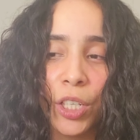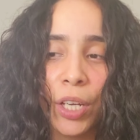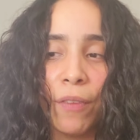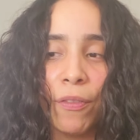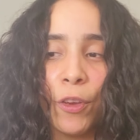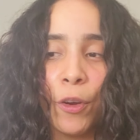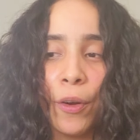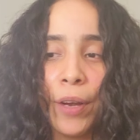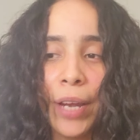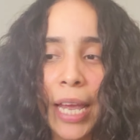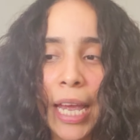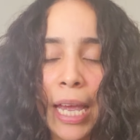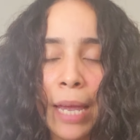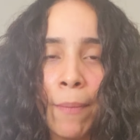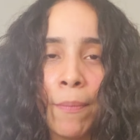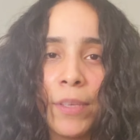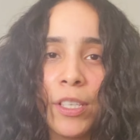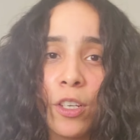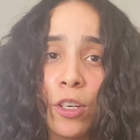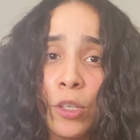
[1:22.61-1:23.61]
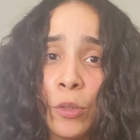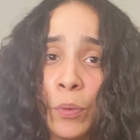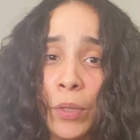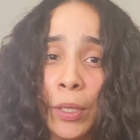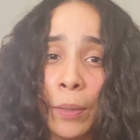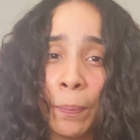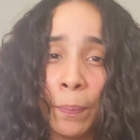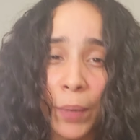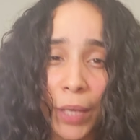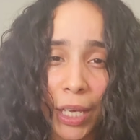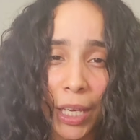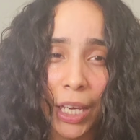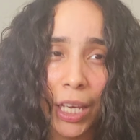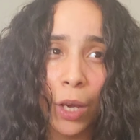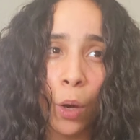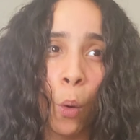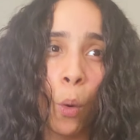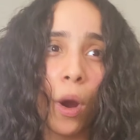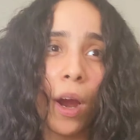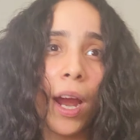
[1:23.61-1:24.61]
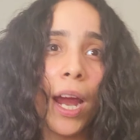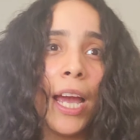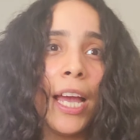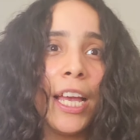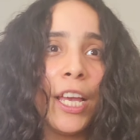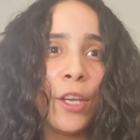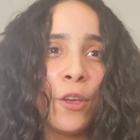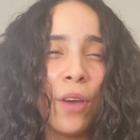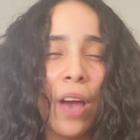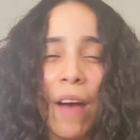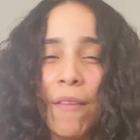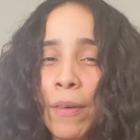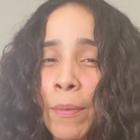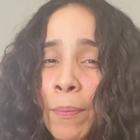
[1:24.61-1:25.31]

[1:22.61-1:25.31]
If your name starts with a B, or you have a